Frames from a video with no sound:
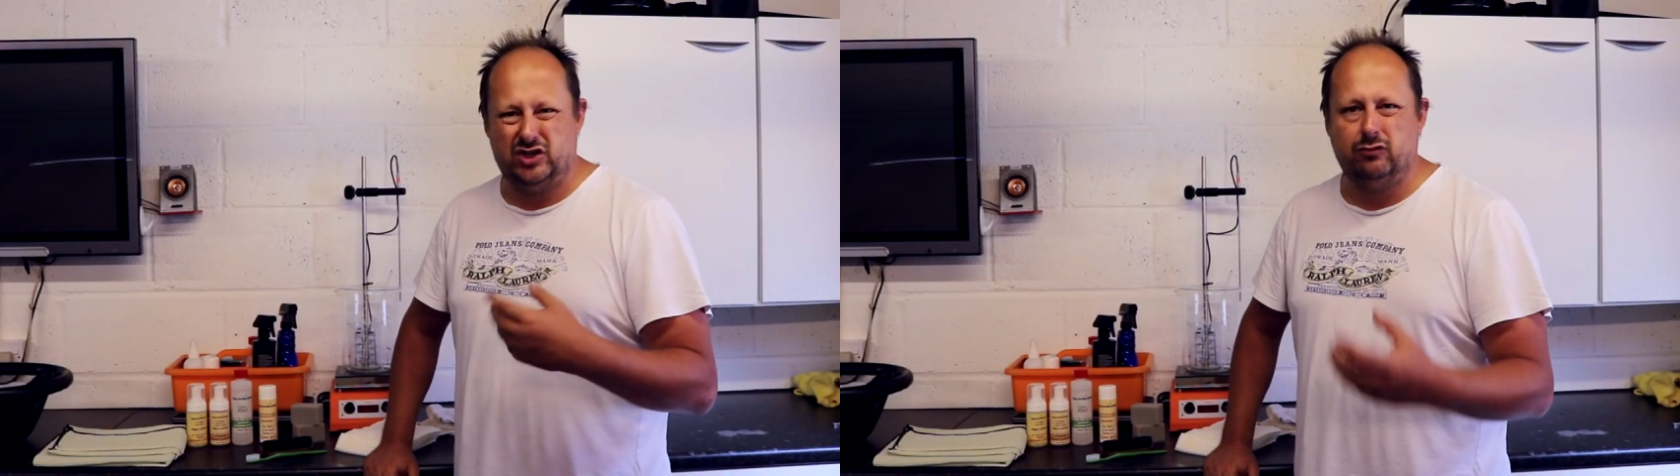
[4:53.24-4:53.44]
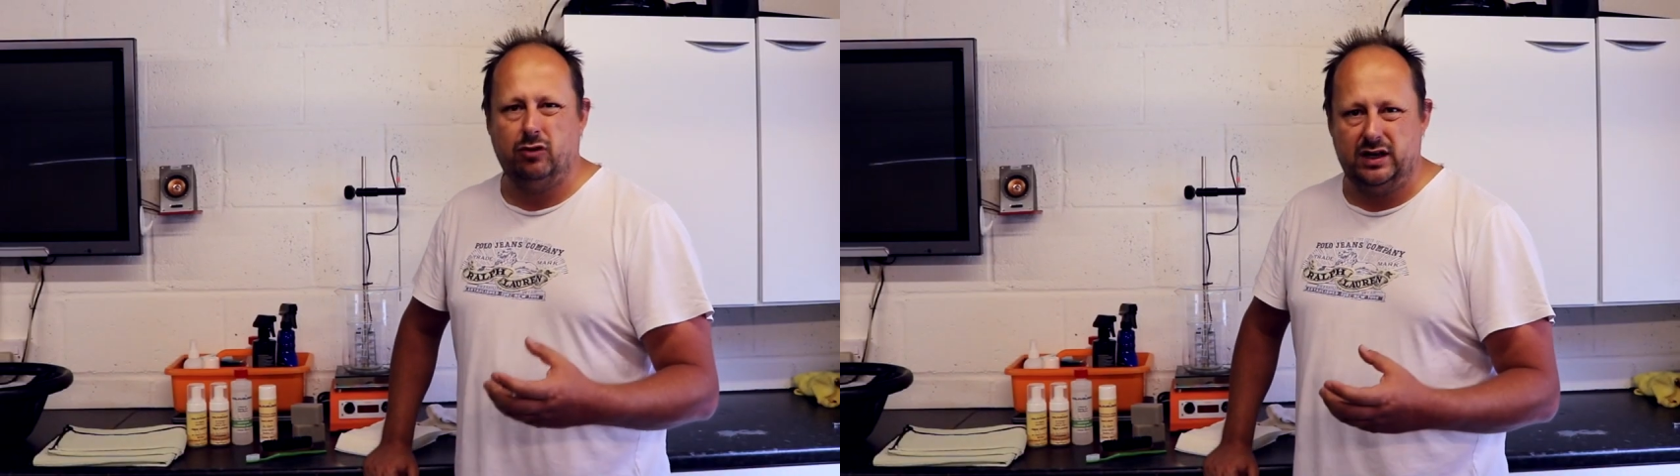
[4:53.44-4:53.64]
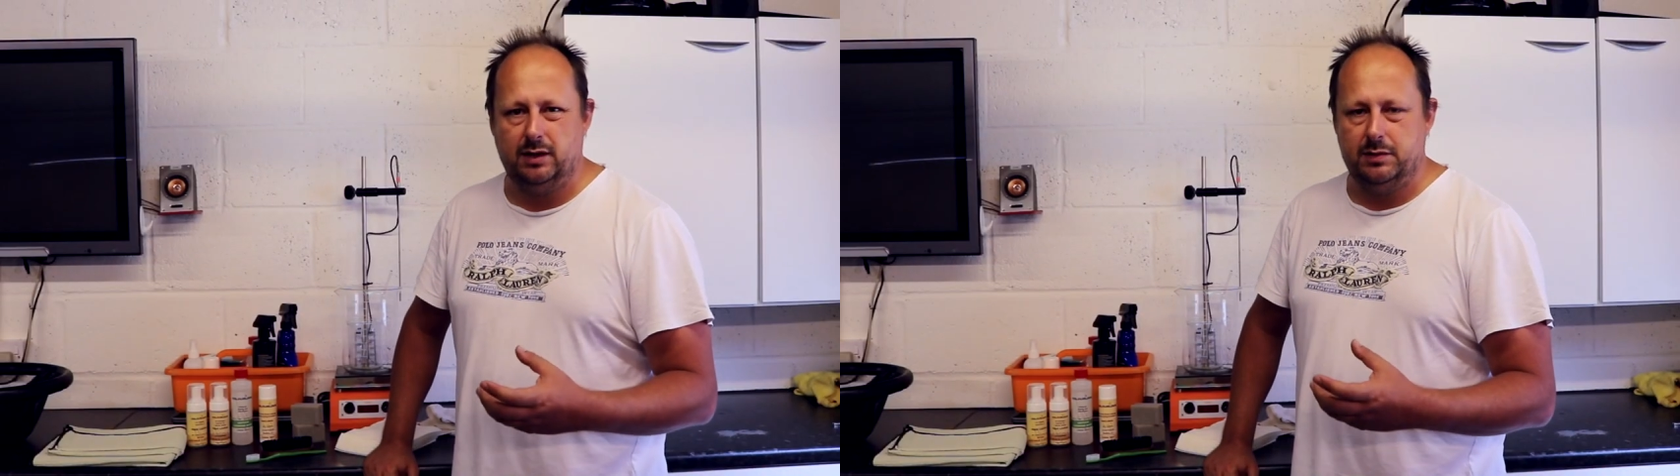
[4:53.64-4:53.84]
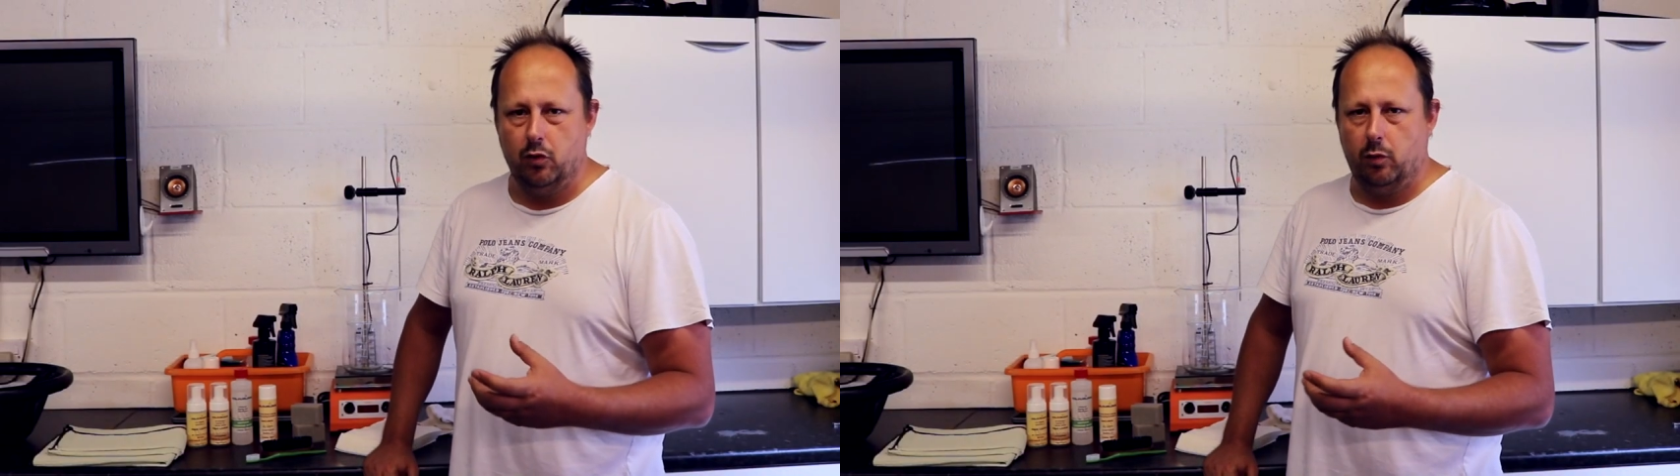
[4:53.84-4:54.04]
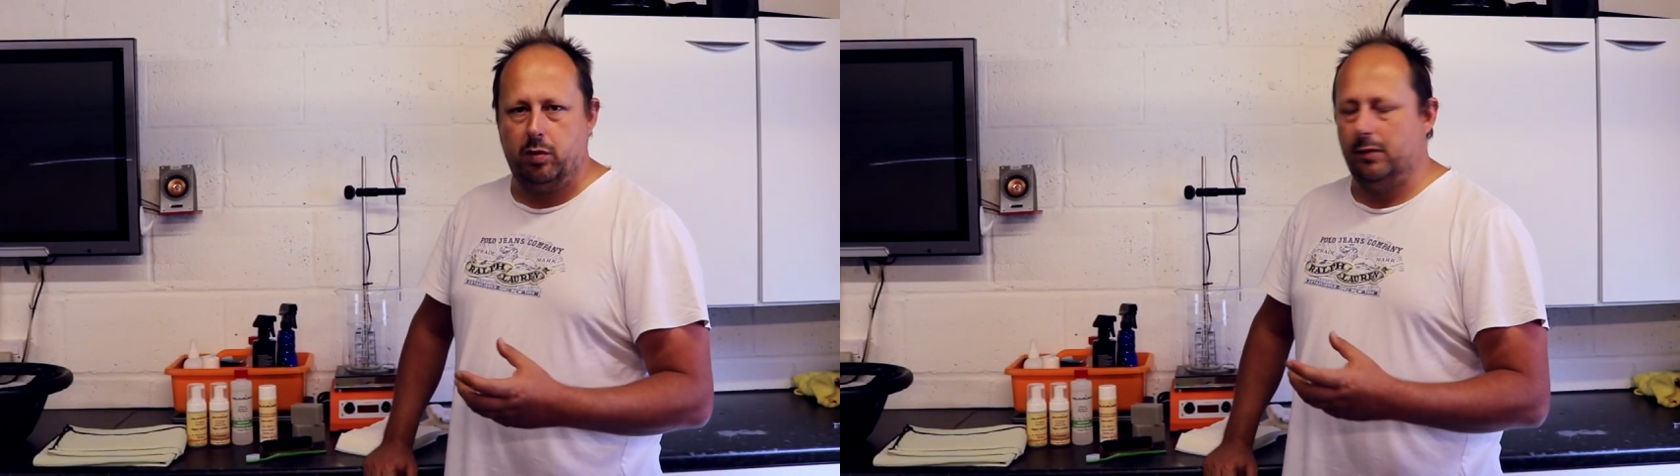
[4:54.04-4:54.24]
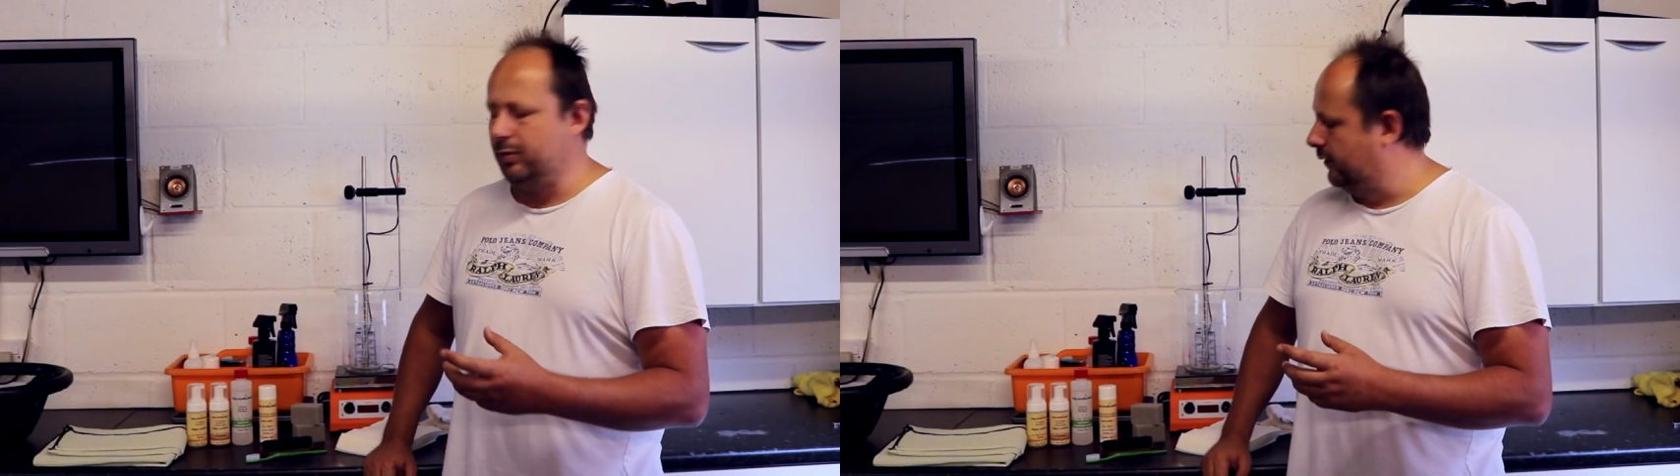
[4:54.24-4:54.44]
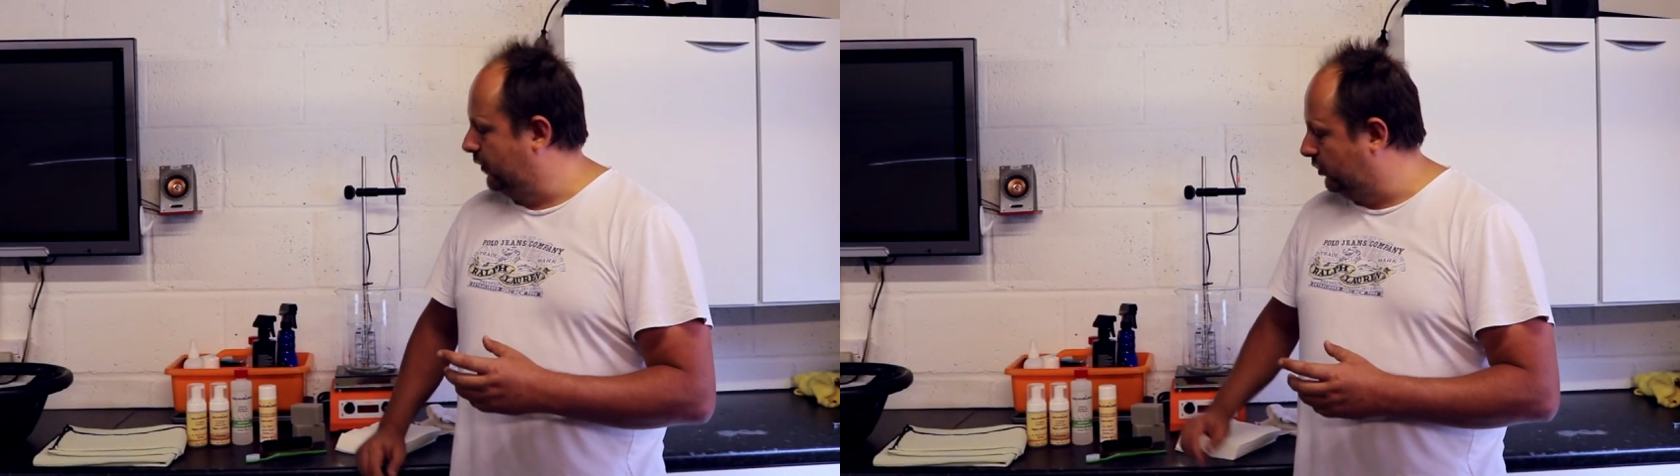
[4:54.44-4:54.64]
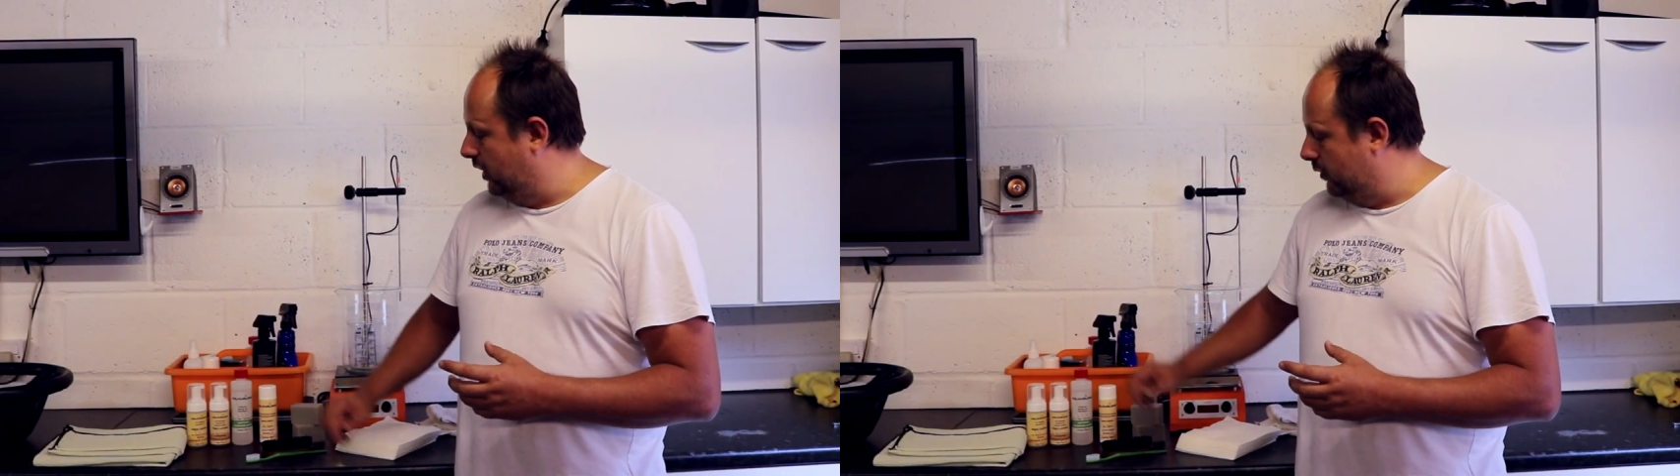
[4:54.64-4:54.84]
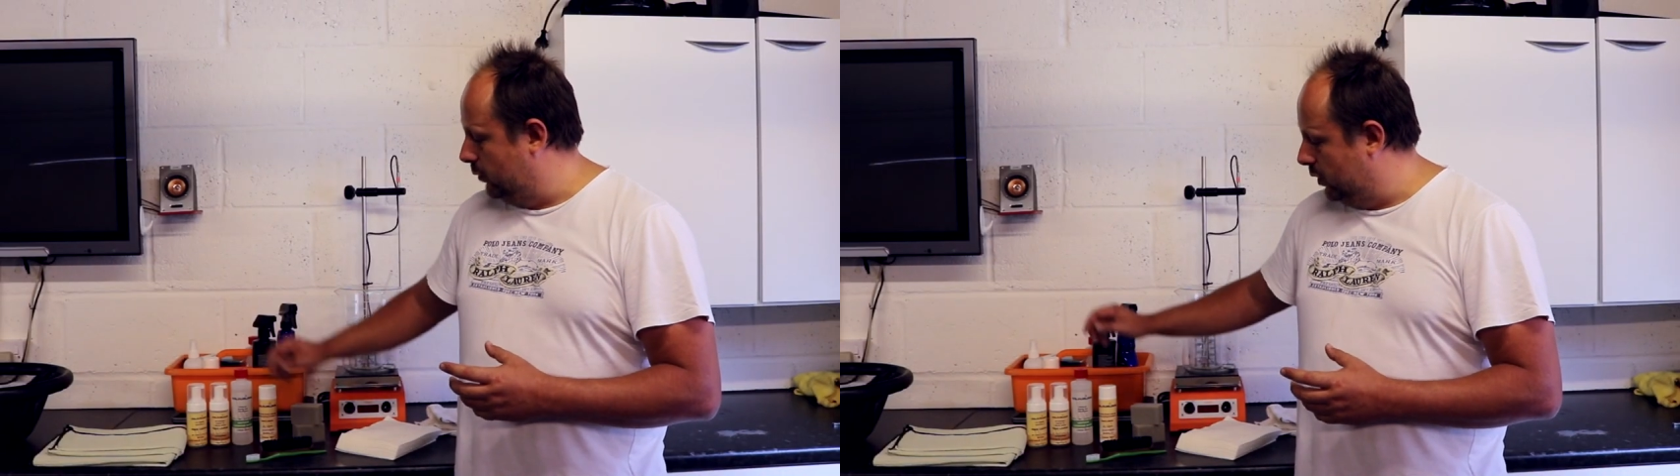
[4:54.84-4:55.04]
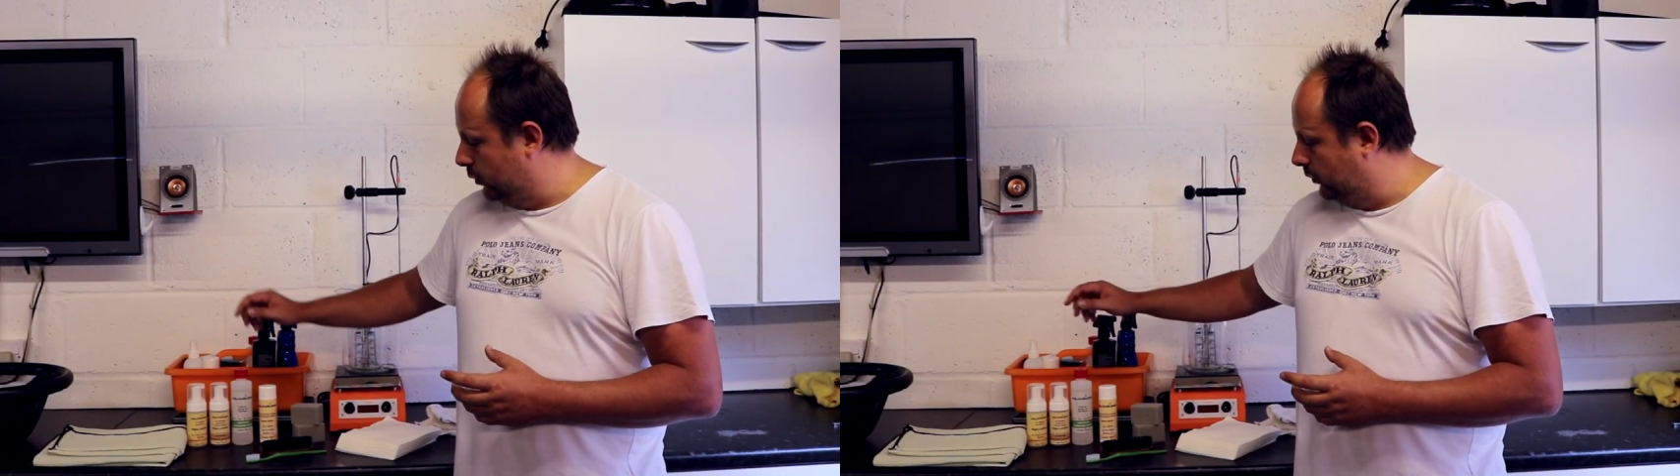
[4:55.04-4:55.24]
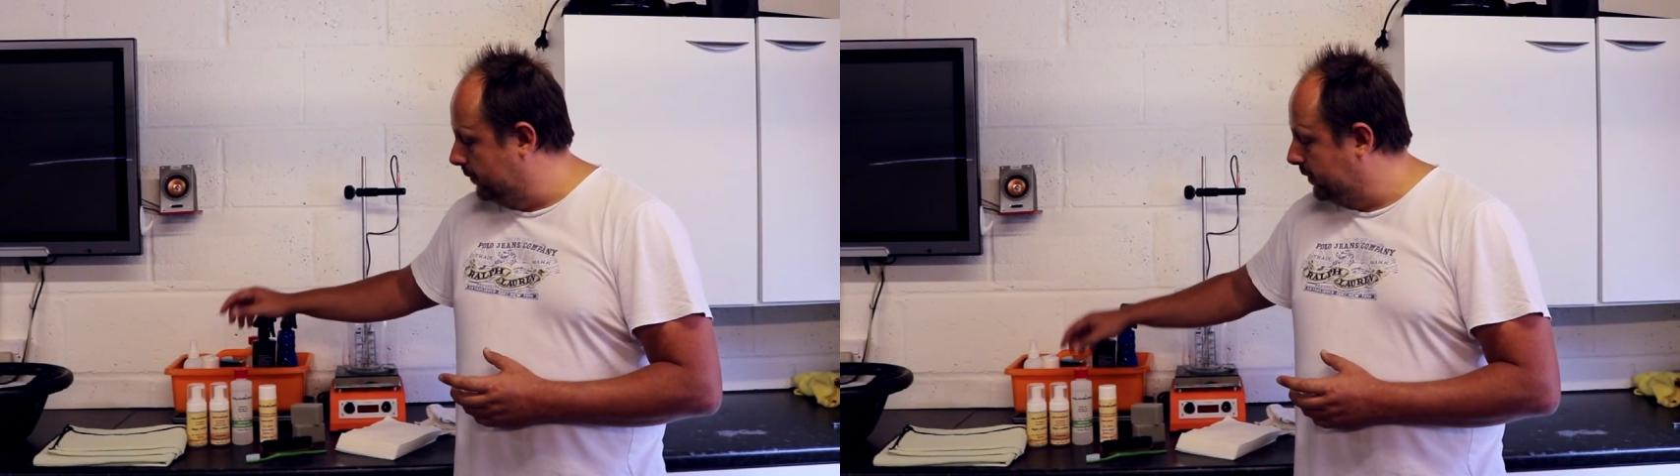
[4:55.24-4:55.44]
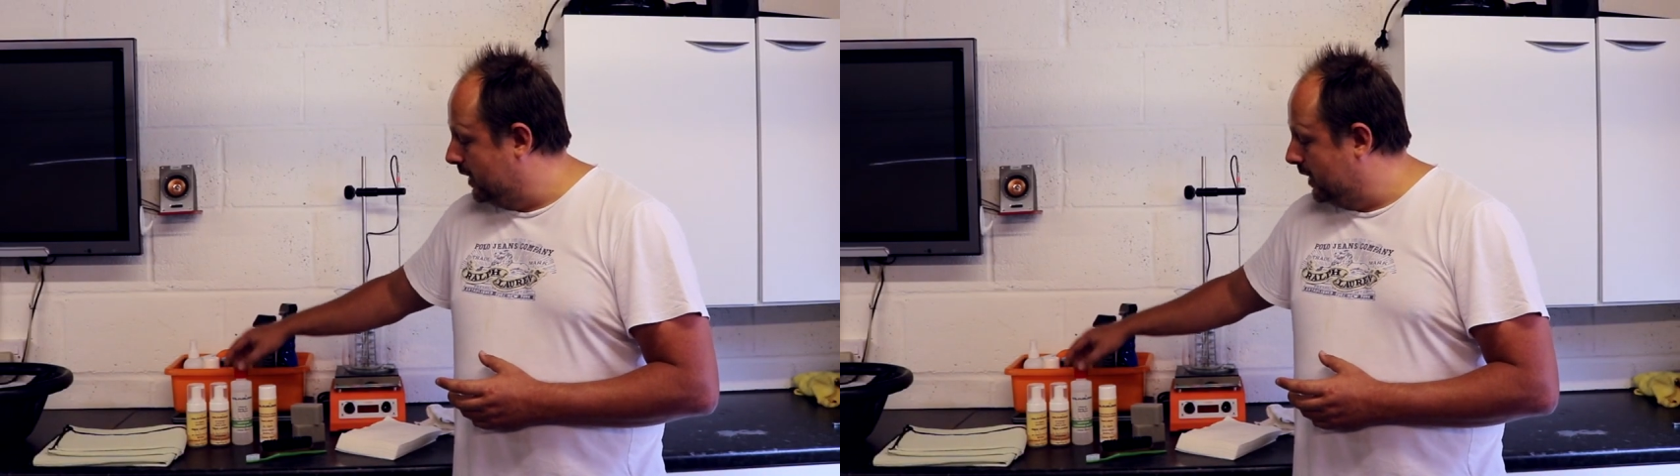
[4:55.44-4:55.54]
Generally going to be more appropriate for steering wheels.